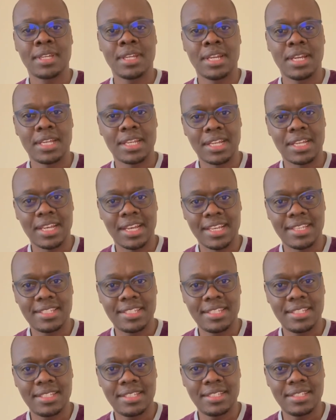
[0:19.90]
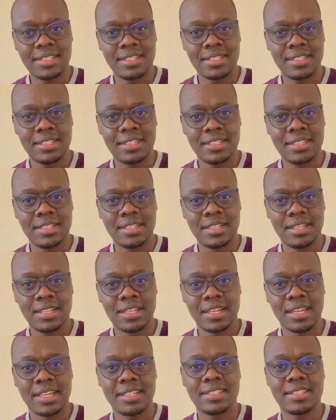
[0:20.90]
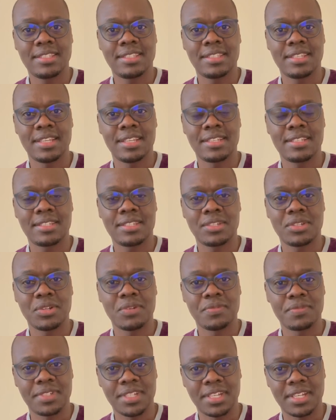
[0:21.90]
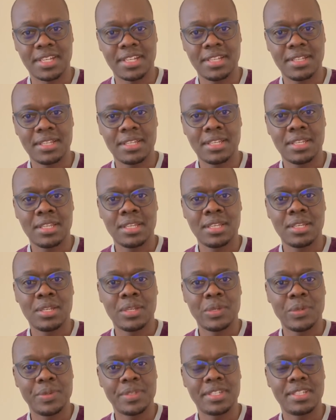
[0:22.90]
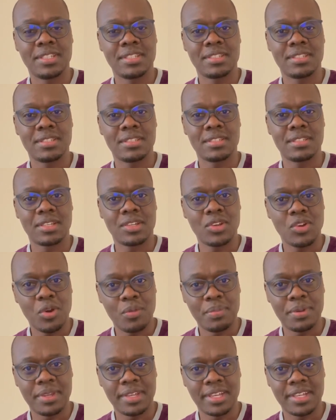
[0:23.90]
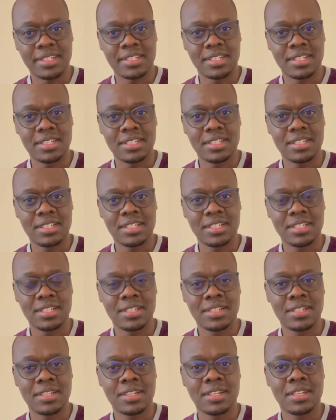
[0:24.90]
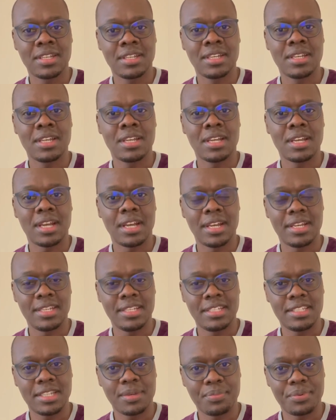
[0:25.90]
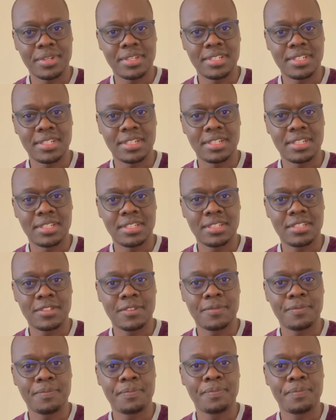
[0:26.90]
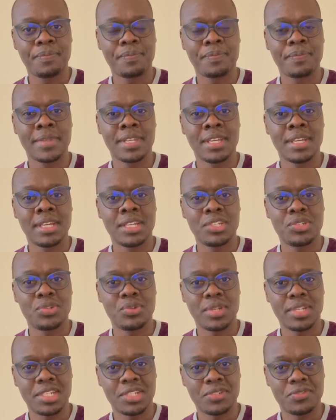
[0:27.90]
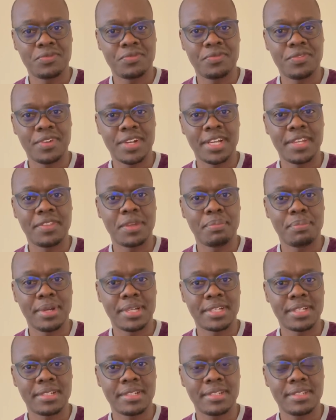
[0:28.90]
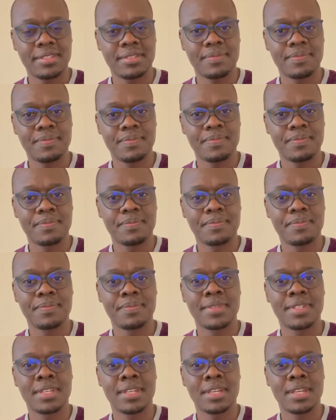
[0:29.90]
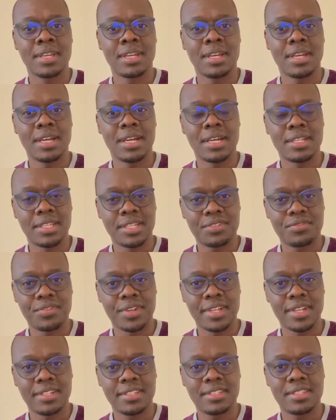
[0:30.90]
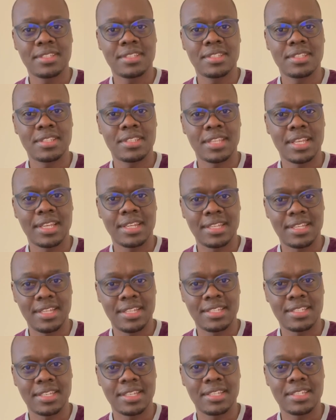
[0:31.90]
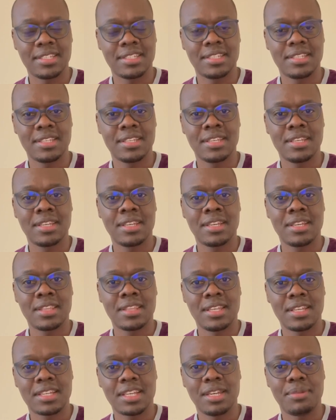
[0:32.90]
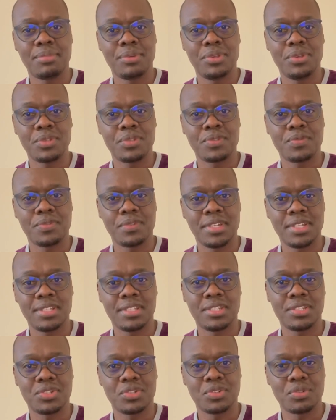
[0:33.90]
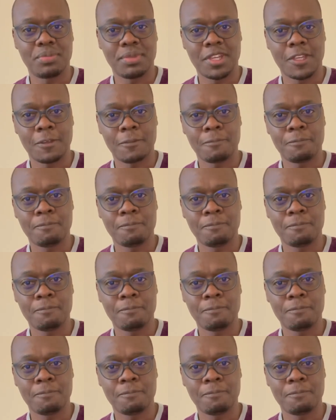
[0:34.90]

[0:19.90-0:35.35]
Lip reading: analyzing a set of data which is complicated, interpreting it to identify the patterns, the trends, and insights that can be used for decision making.